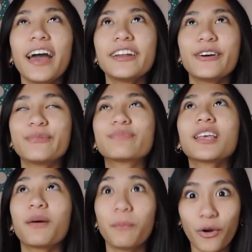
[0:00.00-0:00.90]
I know,
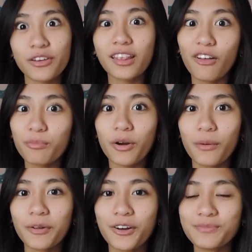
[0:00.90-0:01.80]
more
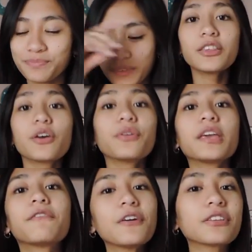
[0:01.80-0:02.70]
self-promo. So
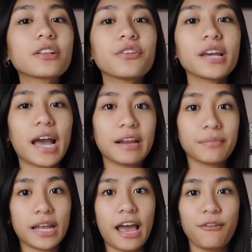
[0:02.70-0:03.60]
the first clothing
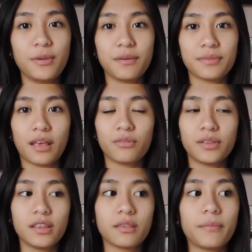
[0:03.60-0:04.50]
item that I've been obsessed
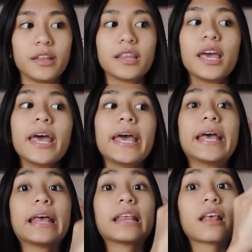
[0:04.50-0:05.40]
with this month
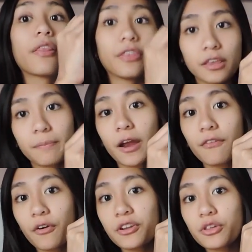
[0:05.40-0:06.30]
is this pair
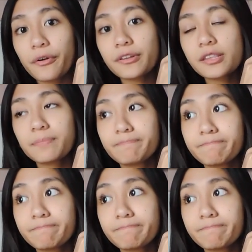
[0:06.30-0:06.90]
of booty shorts.